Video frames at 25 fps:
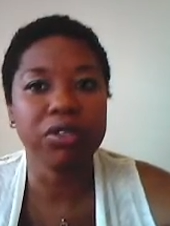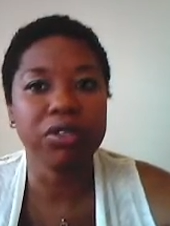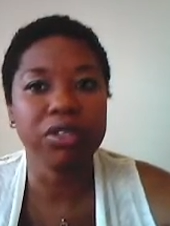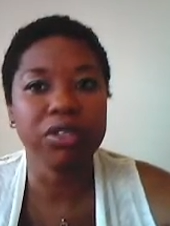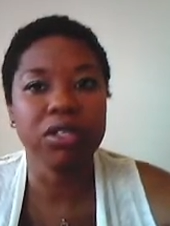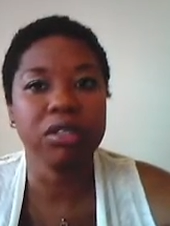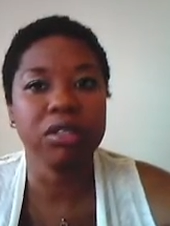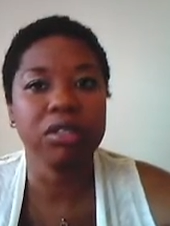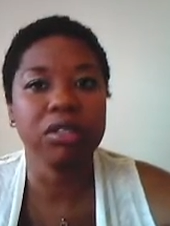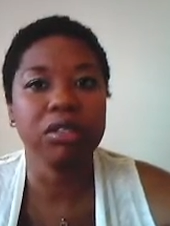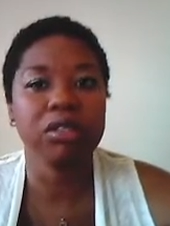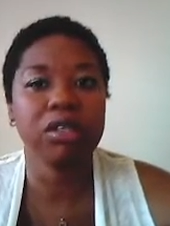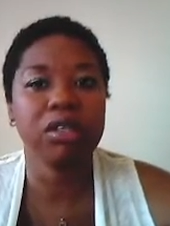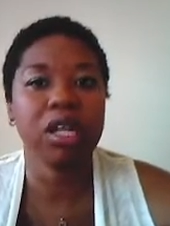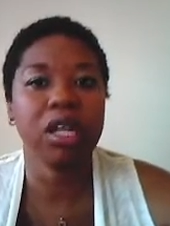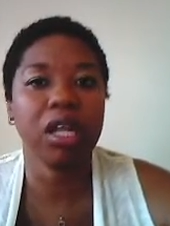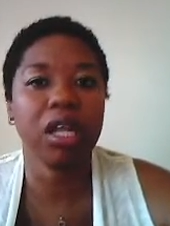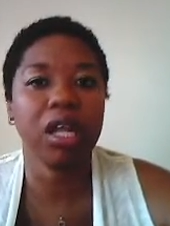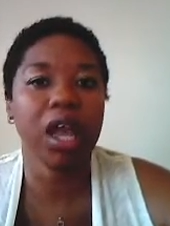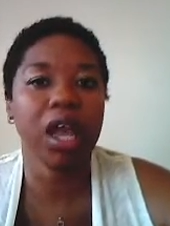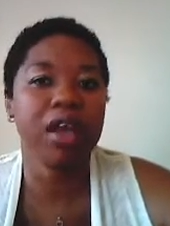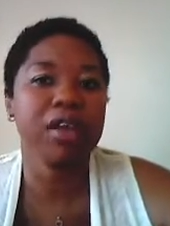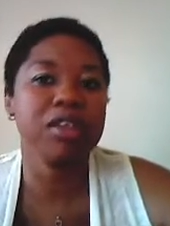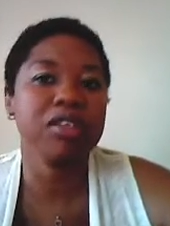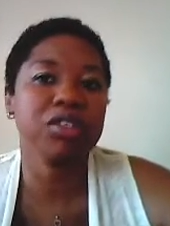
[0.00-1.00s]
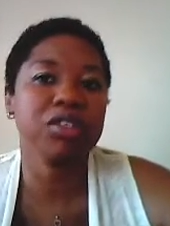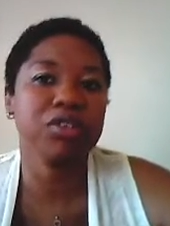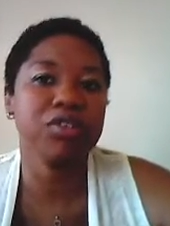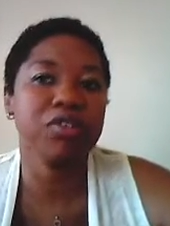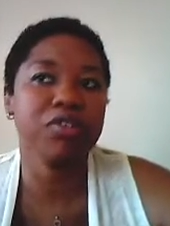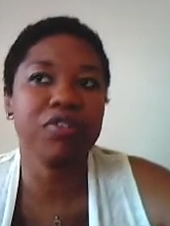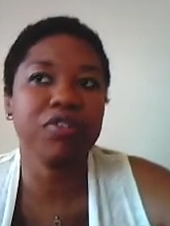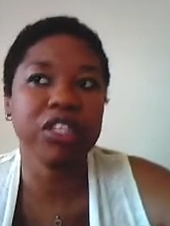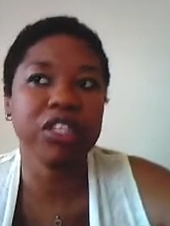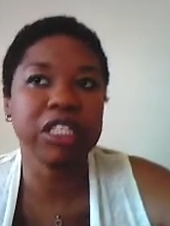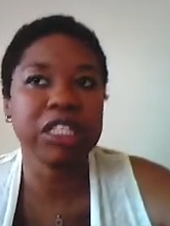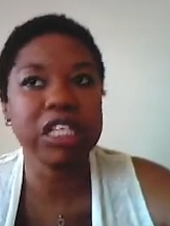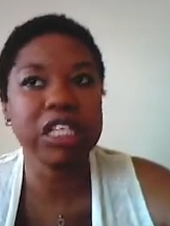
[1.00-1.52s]
and it has your
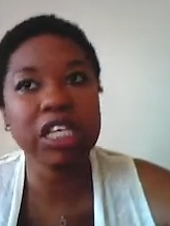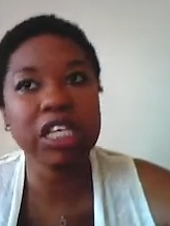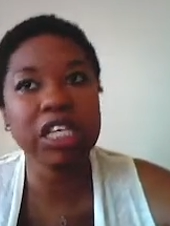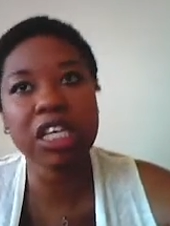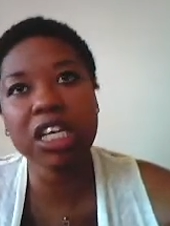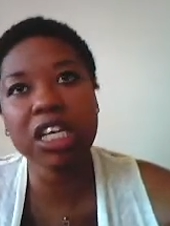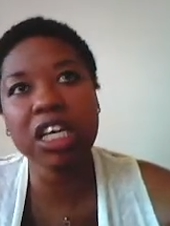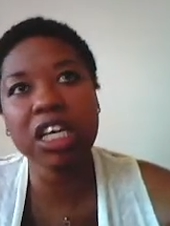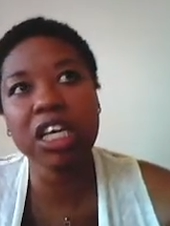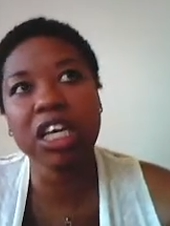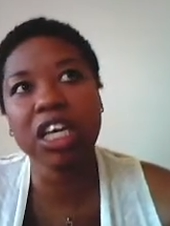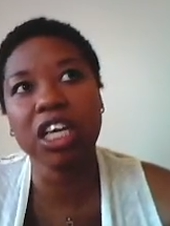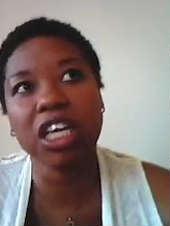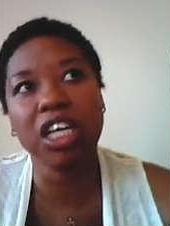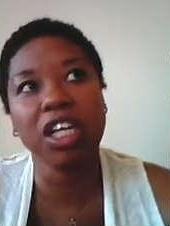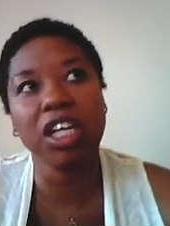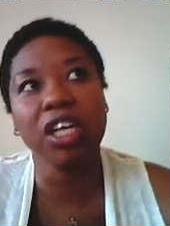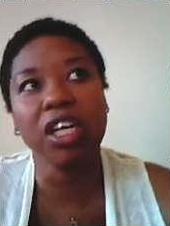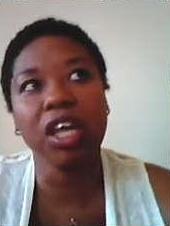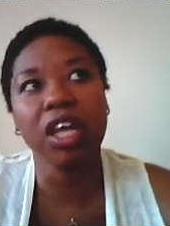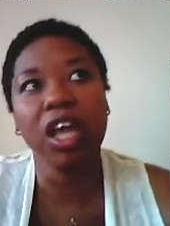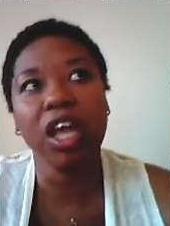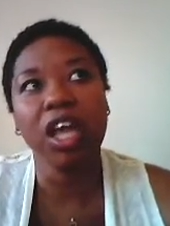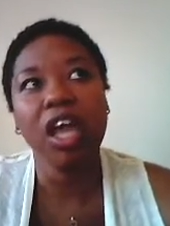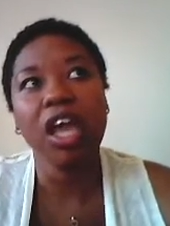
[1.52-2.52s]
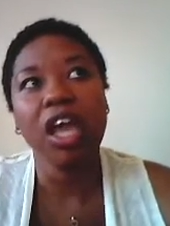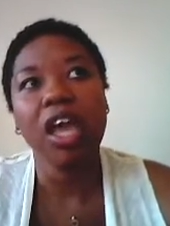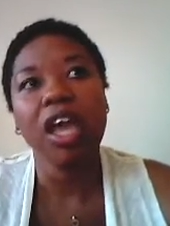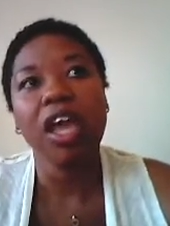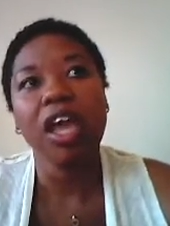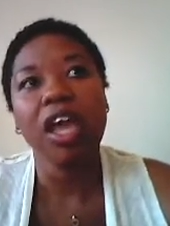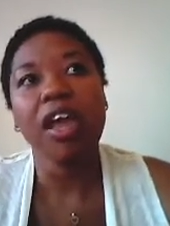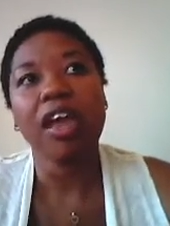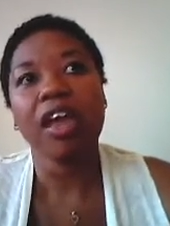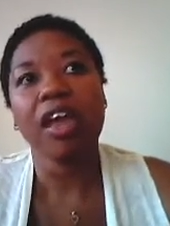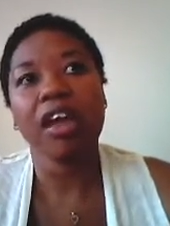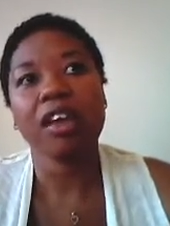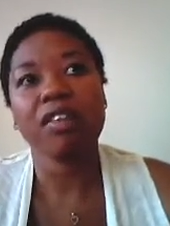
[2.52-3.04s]
fatigue and
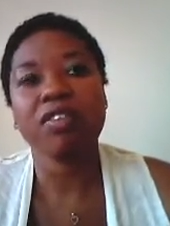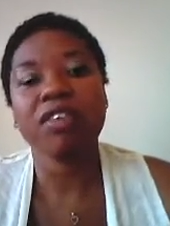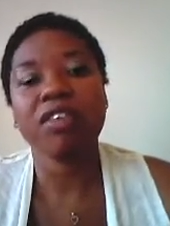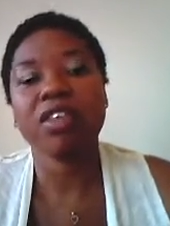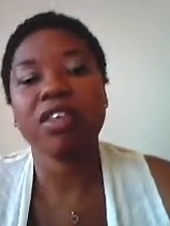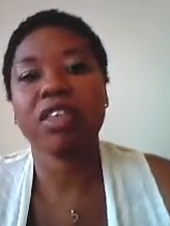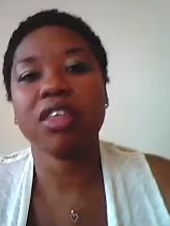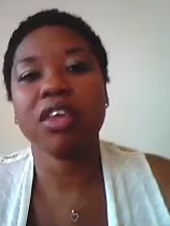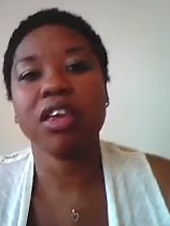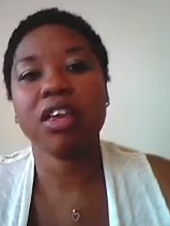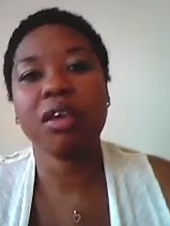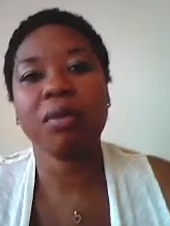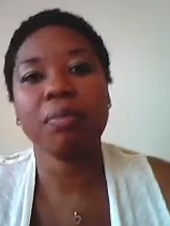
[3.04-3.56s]
everything.